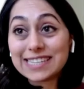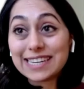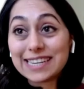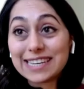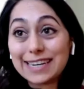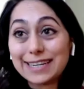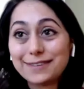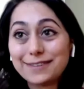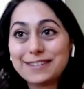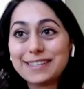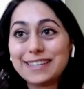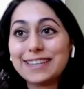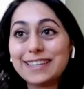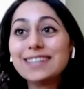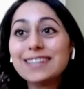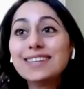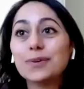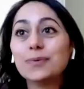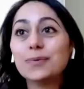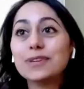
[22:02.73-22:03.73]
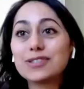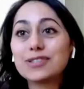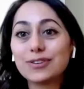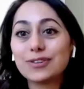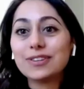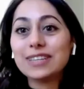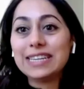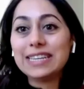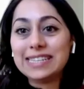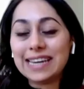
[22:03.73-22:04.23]
an NFT, so we'll
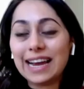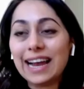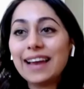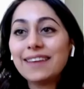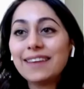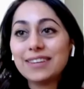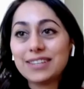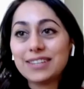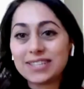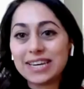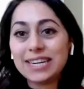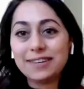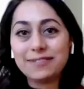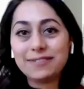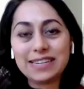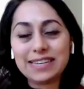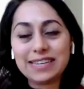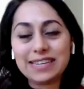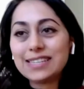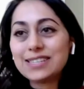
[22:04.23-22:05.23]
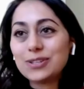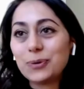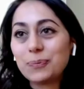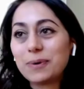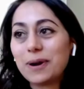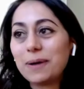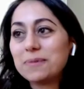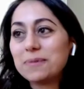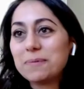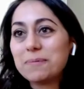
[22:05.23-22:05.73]
certainly dive into NFTs, no
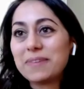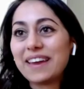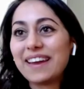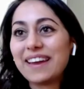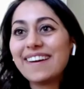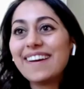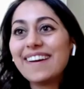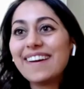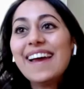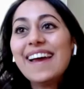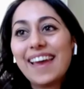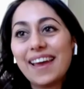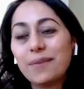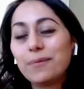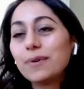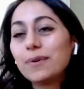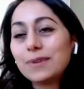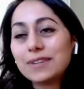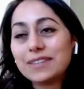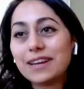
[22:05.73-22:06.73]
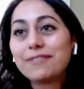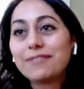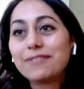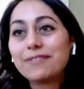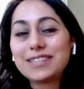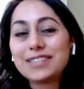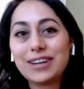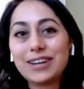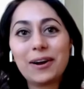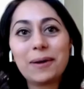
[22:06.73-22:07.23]
problem there. And we will
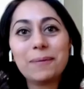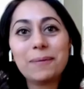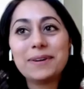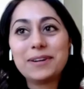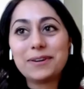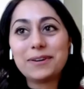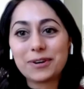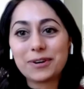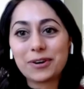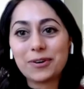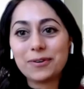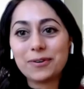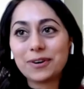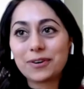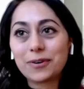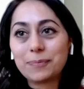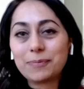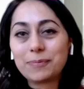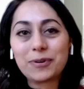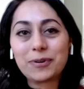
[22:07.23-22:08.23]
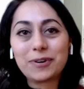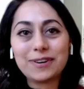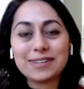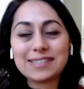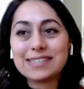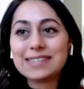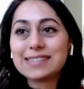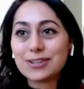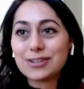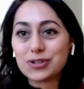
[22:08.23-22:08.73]
definitely talk about different
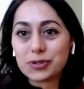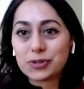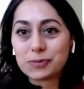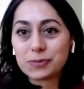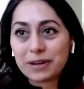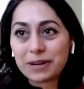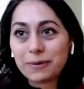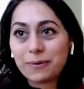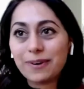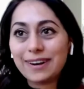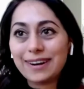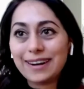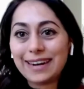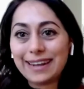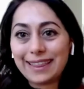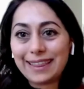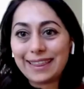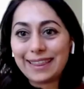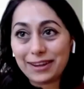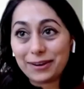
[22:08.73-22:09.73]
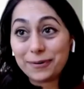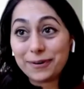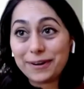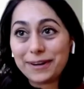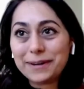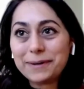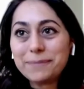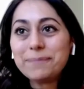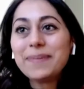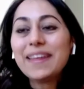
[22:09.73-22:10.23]
cryptocurrencies such as Bitcoin and
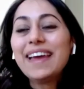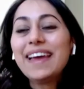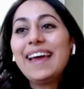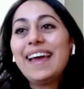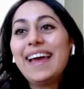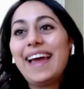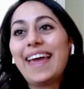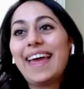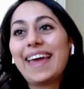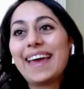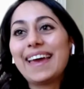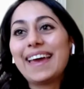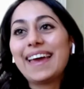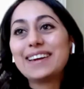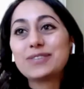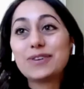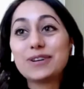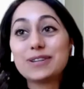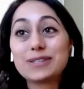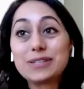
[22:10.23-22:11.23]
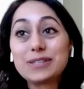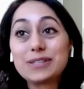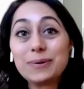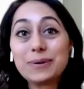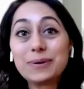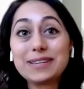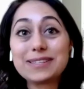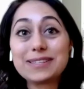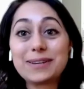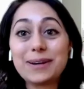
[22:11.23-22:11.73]
Ethereum. And as far as
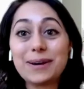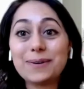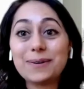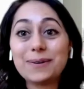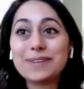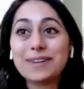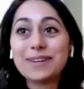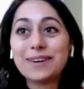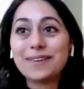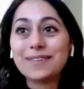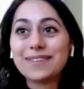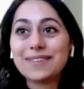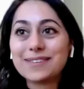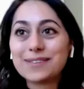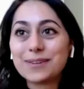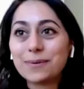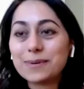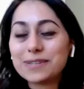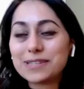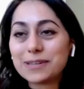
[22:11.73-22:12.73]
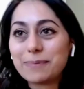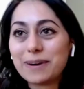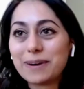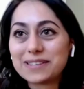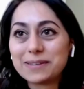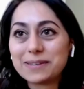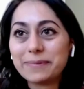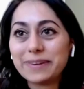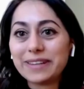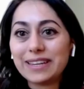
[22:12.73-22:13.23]
tokens goes, there's always a
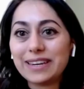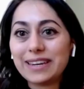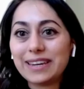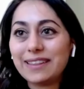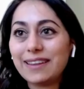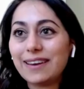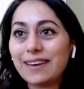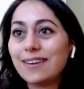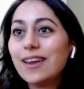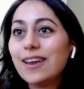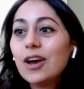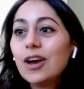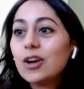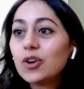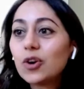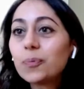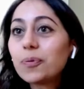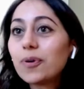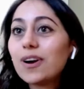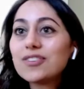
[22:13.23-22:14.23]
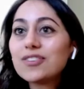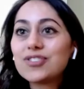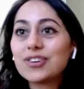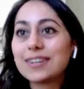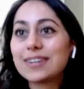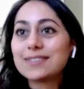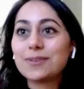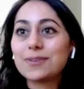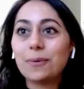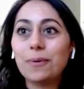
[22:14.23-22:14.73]
possibility that your
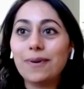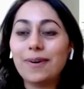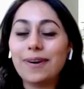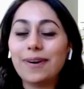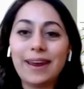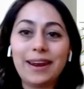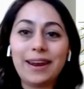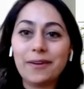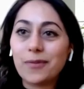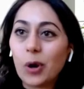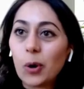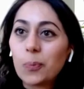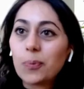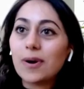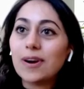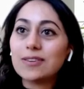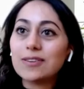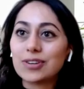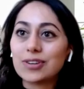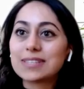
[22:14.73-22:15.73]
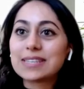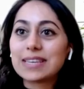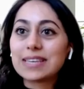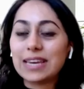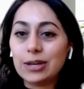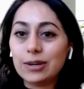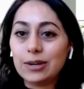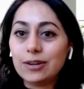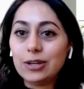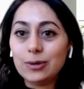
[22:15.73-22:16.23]
projects or any of our projects
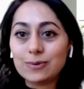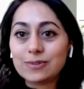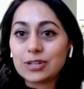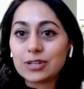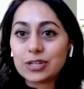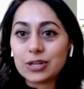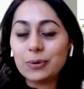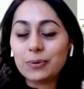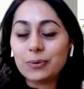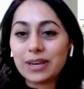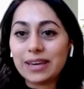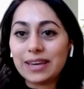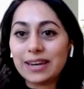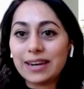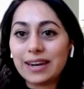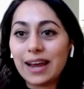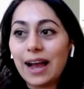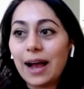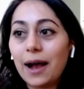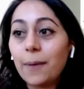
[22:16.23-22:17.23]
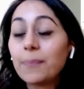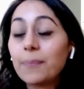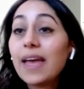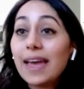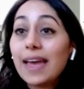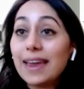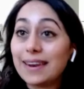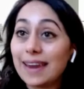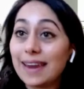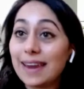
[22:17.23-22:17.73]
can use a token.
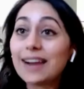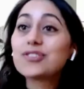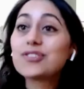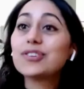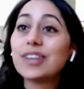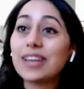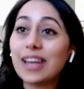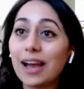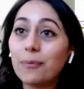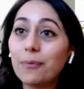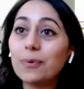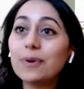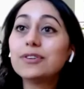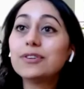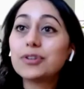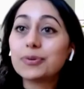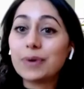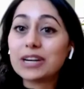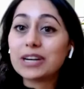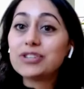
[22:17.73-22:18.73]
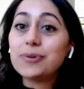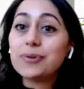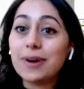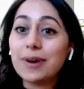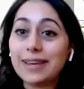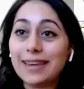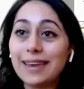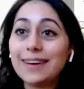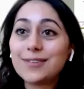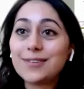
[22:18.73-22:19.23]
And actually, I will direct you
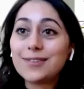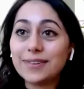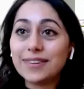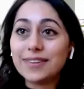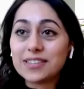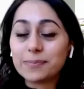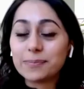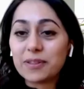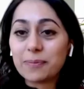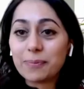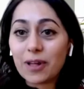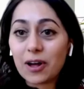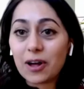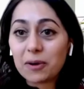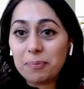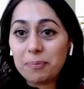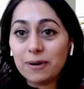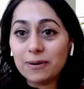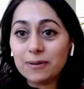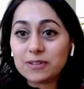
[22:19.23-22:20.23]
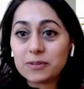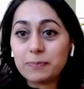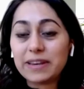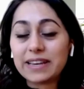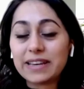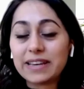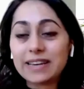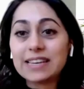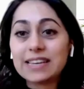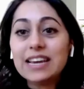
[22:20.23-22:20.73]
again to Elizabeth's blog post,
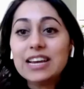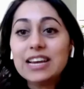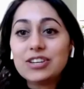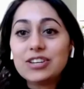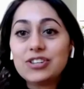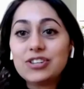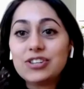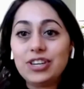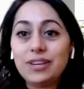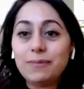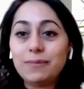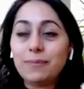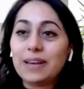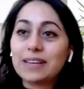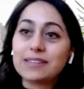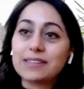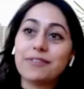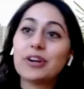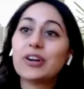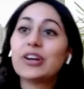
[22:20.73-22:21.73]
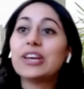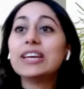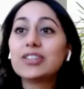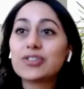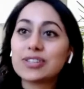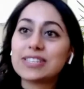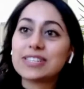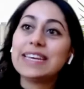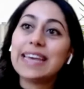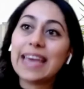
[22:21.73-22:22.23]
because she makes a very
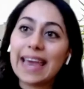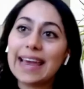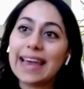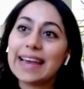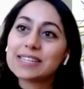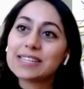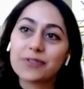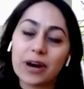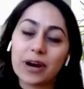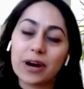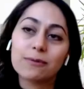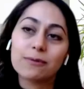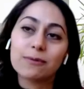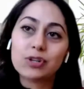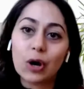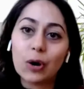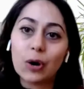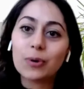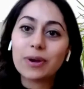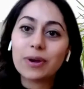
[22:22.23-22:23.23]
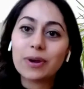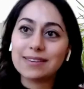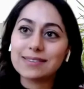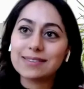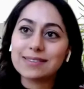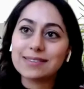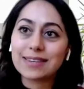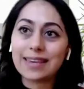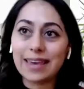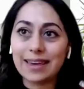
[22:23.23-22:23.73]
interesting case for how
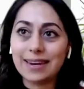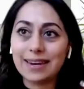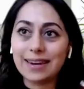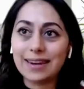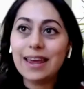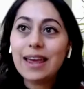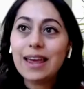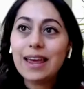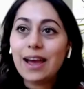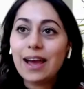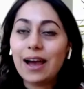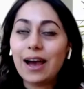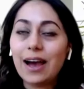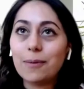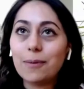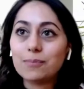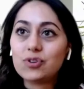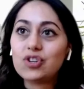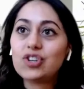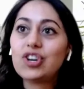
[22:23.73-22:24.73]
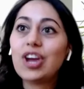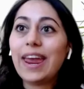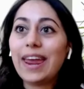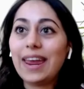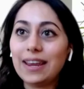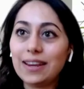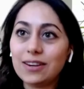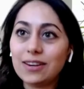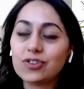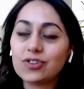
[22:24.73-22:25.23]
tokens can
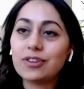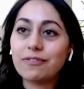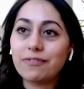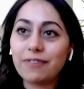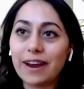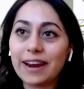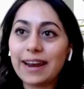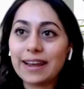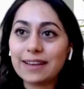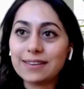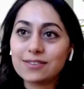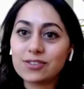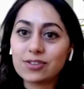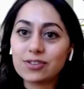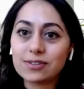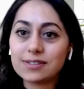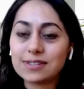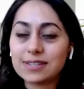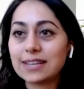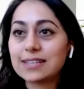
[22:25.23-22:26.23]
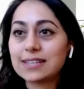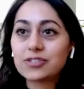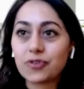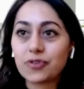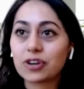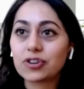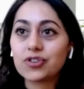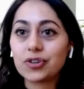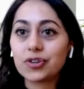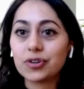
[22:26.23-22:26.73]
change the financing
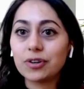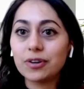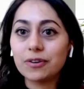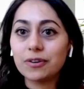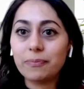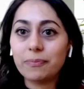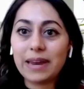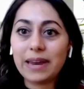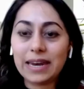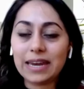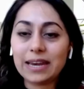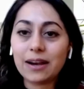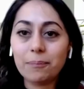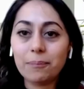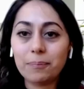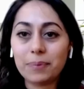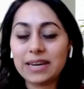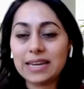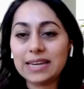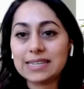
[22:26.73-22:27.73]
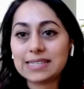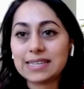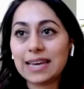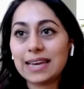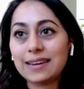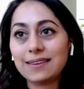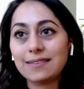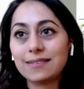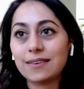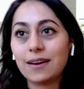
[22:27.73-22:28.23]
structure of many companies,
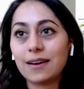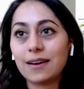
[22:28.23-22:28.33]
and